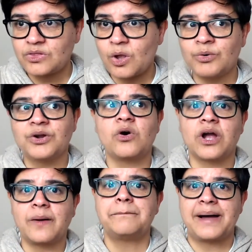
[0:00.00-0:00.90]
We're not
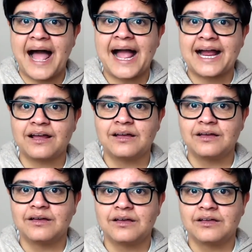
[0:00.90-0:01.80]
going back
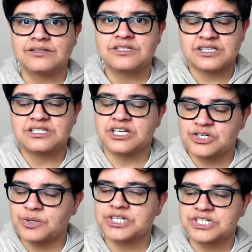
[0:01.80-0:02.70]
to the
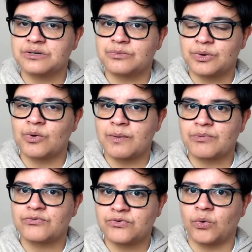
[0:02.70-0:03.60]
situation that we were in
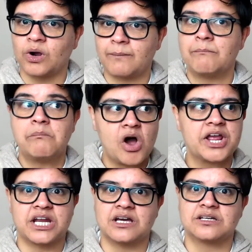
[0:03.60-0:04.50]
before,
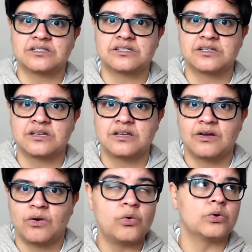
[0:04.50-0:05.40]
minus
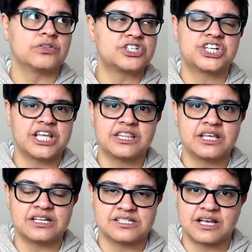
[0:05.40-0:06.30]
all of the shit
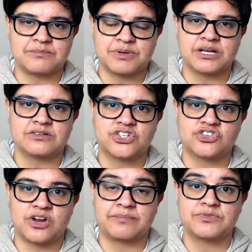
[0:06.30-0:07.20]
that has now been
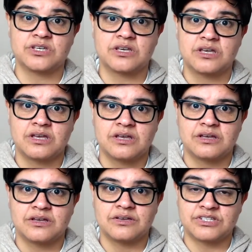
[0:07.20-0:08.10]
stripped
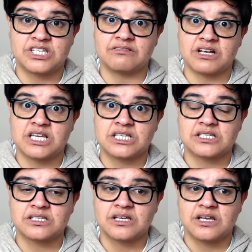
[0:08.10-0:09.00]
of
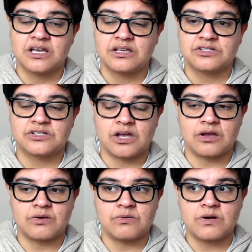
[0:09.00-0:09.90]
Ceres.
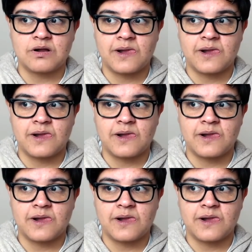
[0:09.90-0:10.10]
So